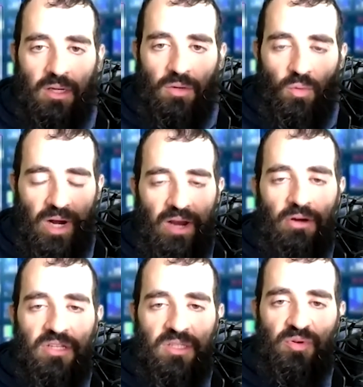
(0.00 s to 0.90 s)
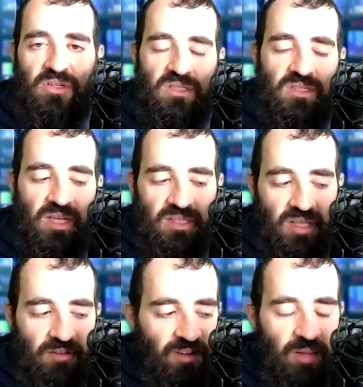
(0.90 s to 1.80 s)
What I heard this person say, he
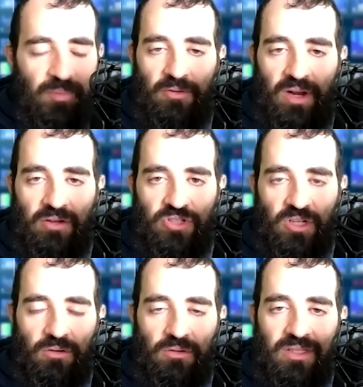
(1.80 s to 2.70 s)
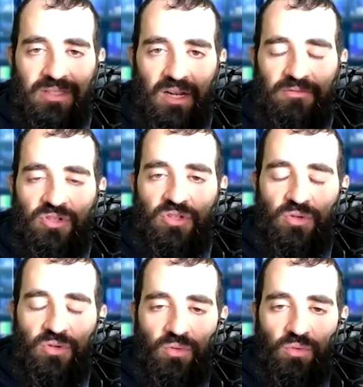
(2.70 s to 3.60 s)
said, flip it around, Joe. Instead of
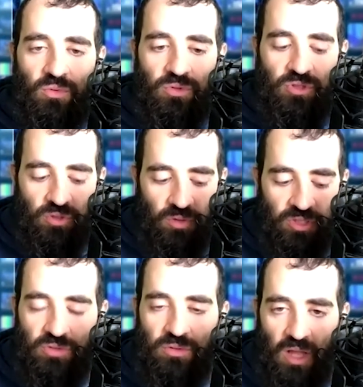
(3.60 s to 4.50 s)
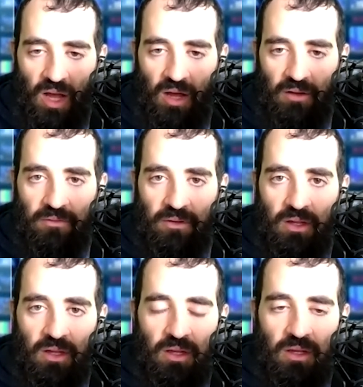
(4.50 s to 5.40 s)
do do what you love,
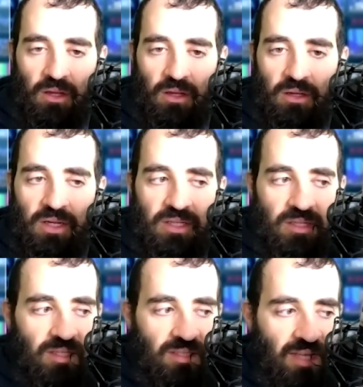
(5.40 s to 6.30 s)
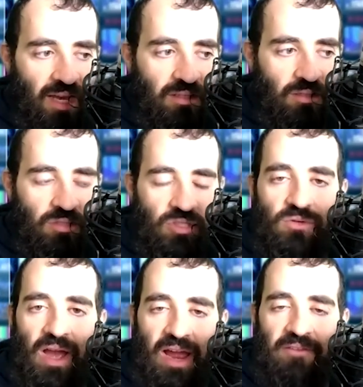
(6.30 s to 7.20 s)
he said,
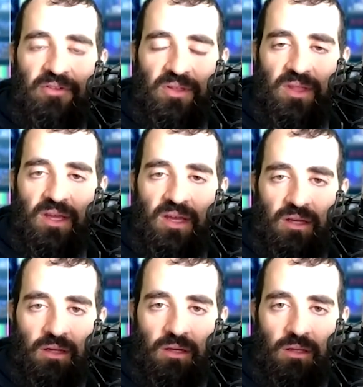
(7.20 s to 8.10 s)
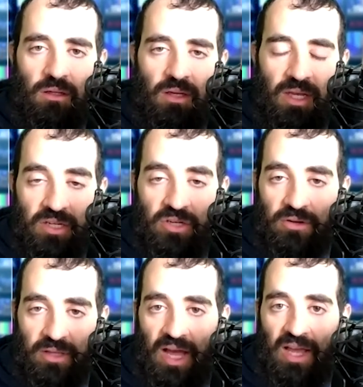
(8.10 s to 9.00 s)
do everything in your
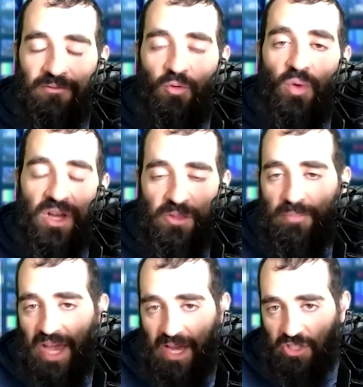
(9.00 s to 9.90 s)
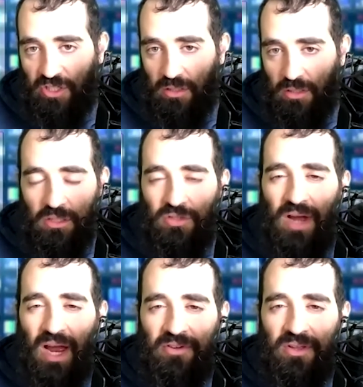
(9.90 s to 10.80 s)
life with passion. Do
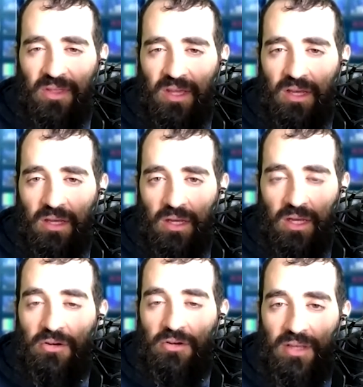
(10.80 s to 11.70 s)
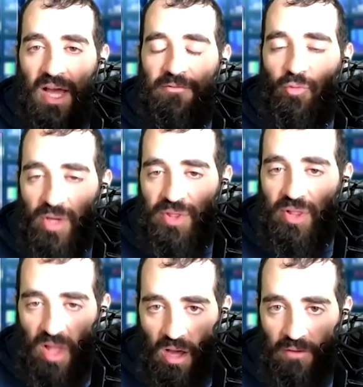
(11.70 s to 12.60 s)
everything in your life with
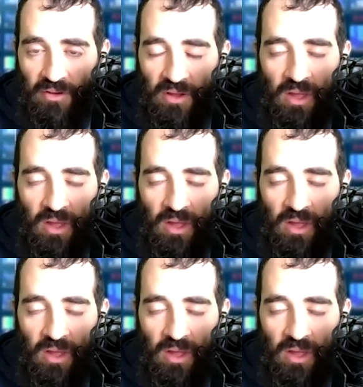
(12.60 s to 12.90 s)
love.